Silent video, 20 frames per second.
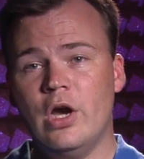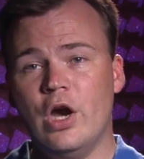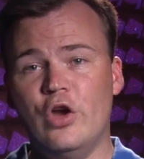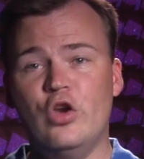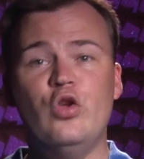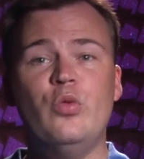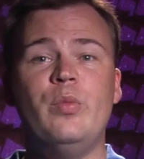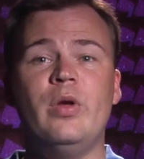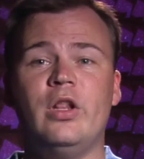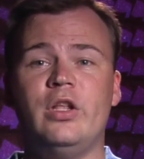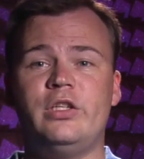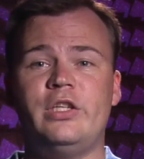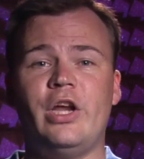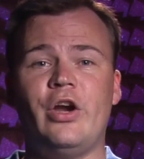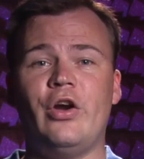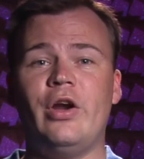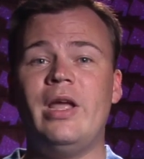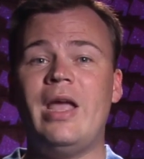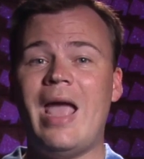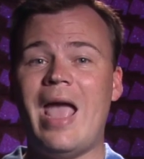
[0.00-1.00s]
a new
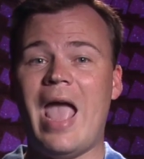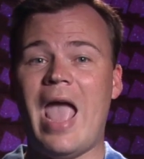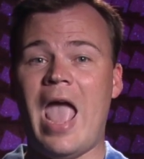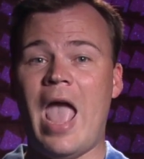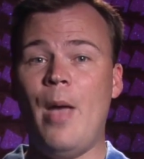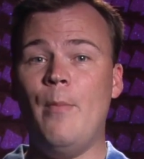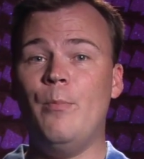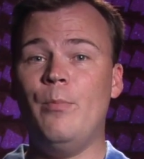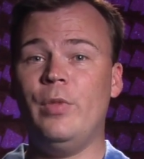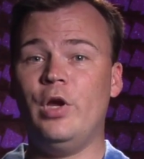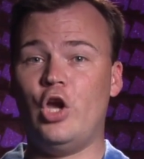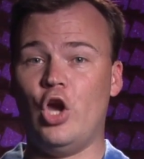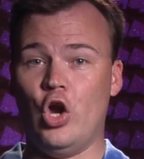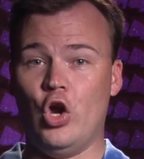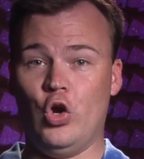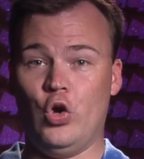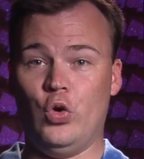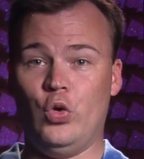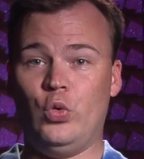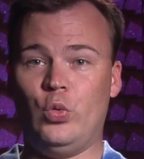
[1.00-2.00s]
military M
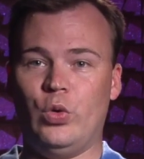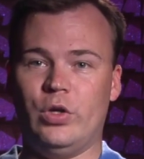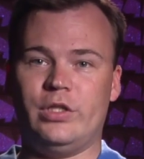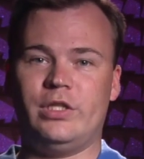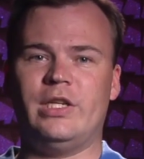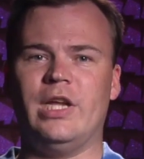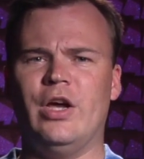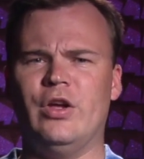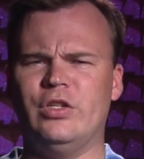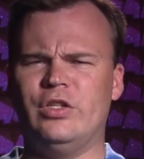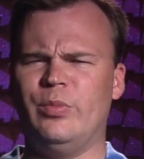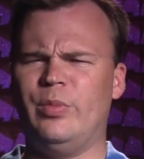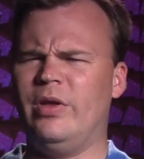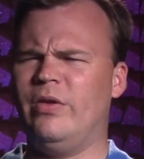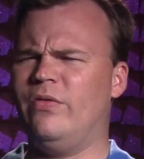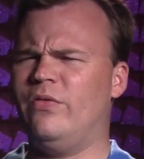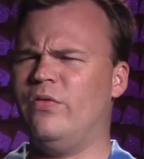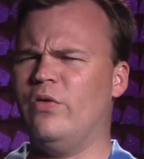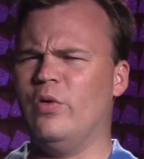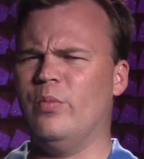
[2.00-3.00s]
code, which sounds a
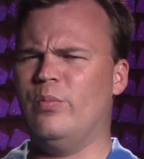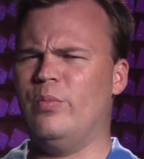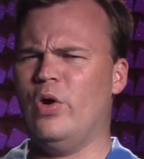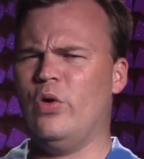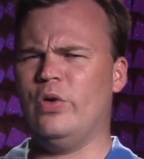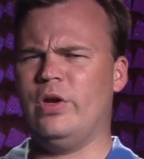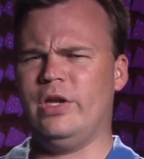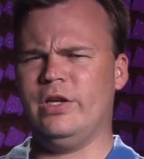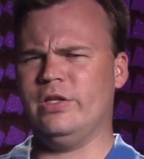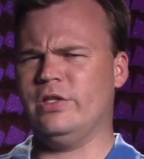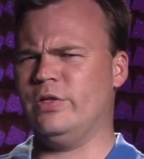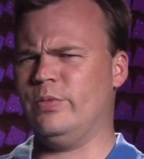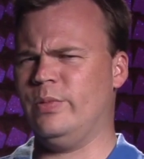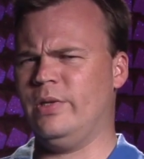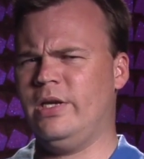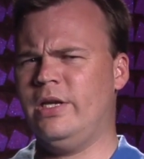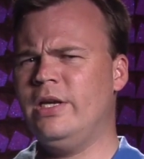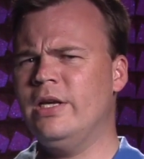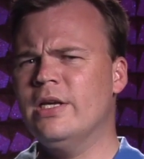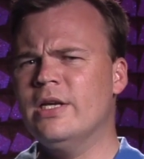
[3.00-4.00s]
bit foreboding to
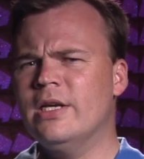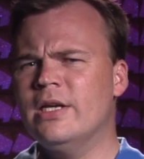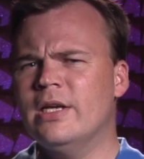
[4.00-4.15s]
me,